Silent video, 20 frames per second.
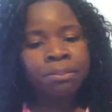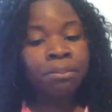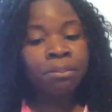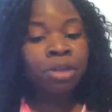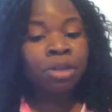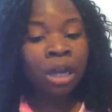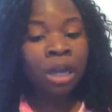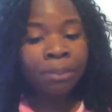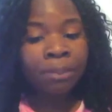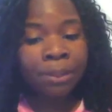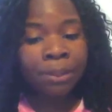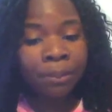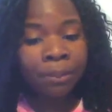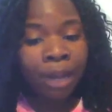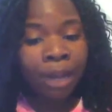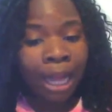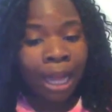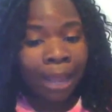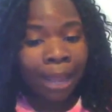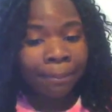young
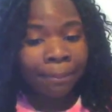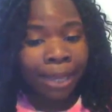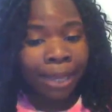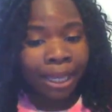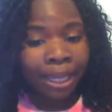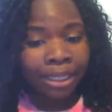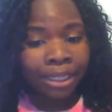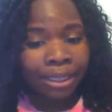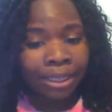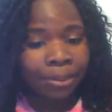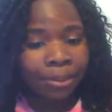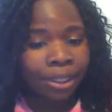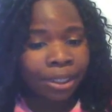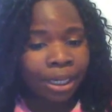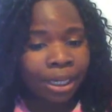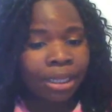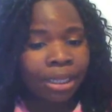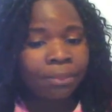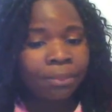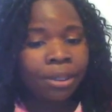people, I bet, because I'm
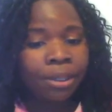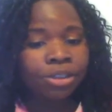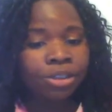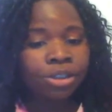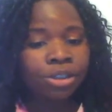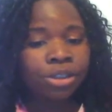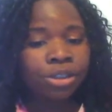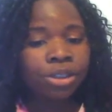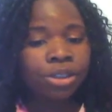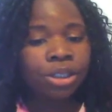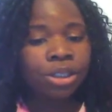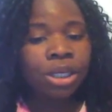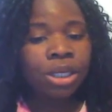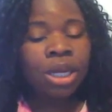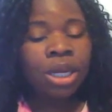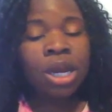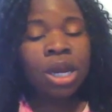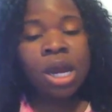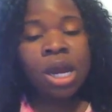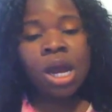looking at the pictures,
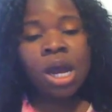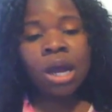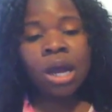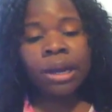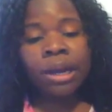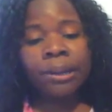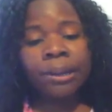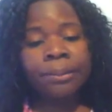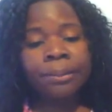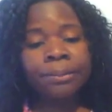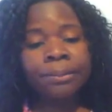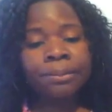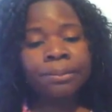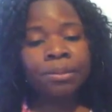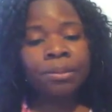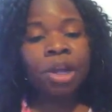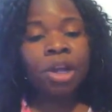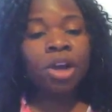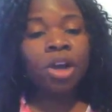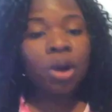
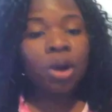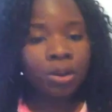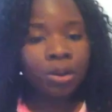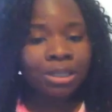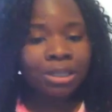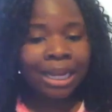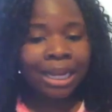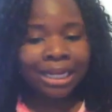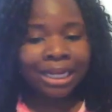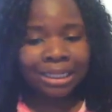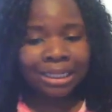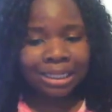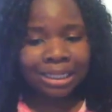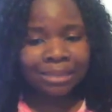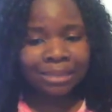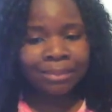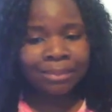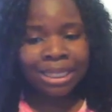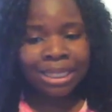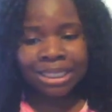are co-signing
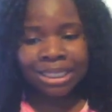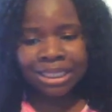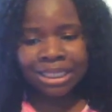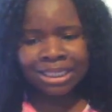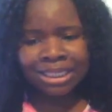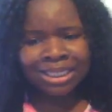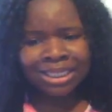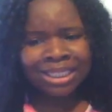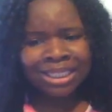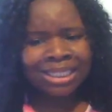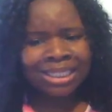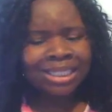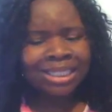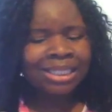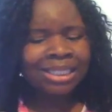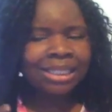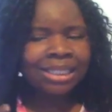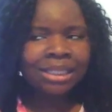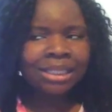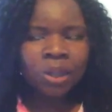this message, and is
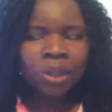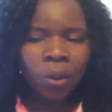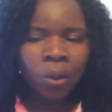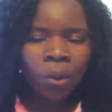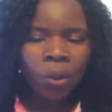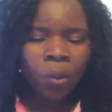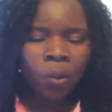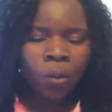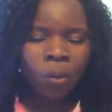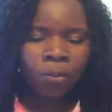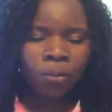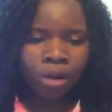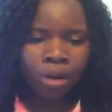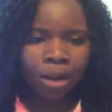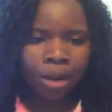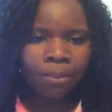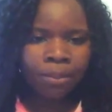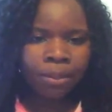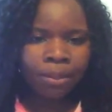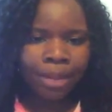so
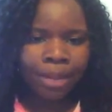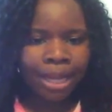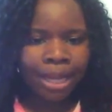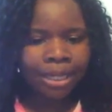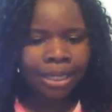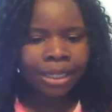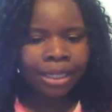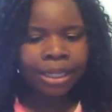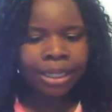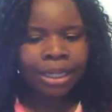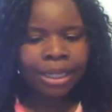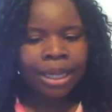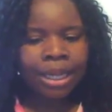problematic.